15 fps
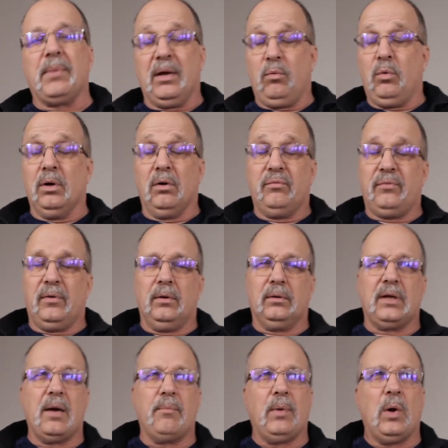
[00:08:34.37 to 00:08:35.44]
It will
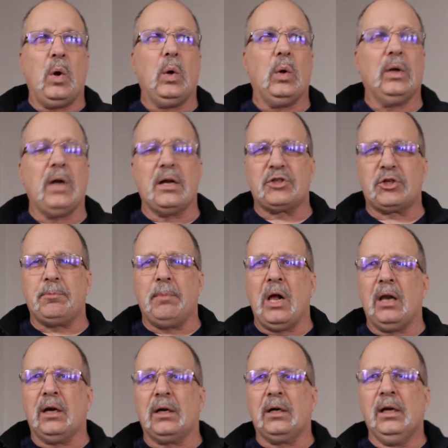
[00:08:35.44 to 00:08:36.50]
fold up a whole lot
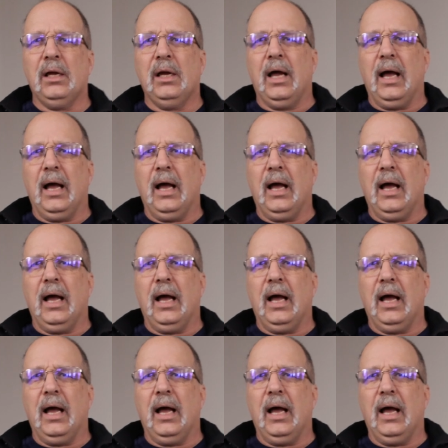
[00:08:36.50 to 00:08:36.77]
smaller